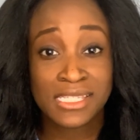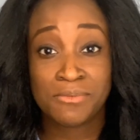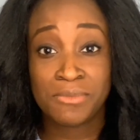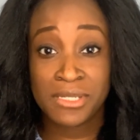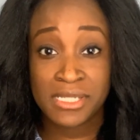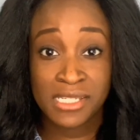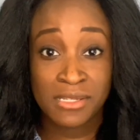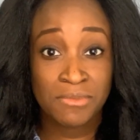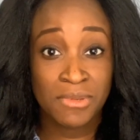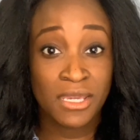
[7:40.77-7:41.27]

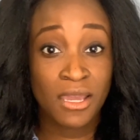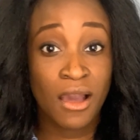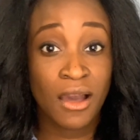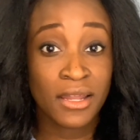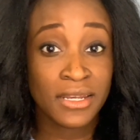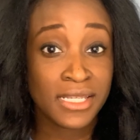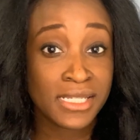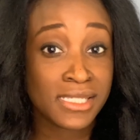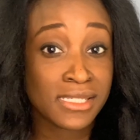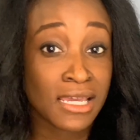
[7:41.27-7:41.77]
but to be
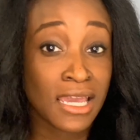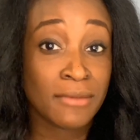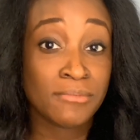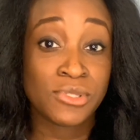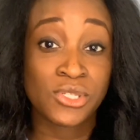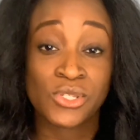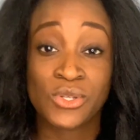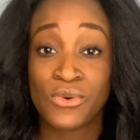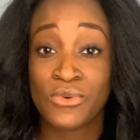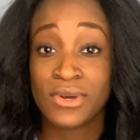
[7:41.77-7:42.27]
honest, I'm
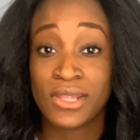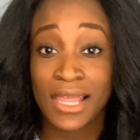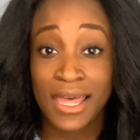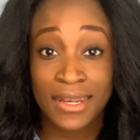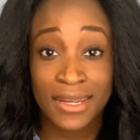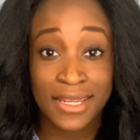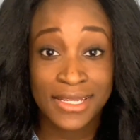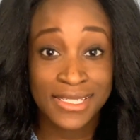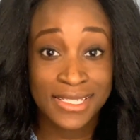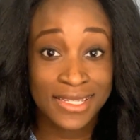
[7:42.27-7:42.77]
so glad
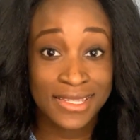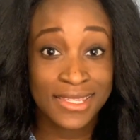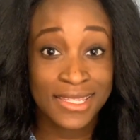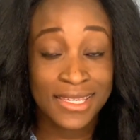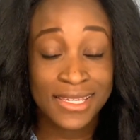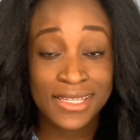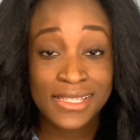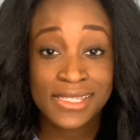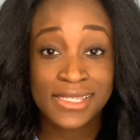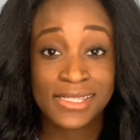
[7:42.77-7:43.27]
I did
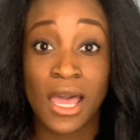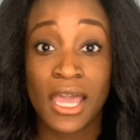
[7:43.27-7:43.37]
this.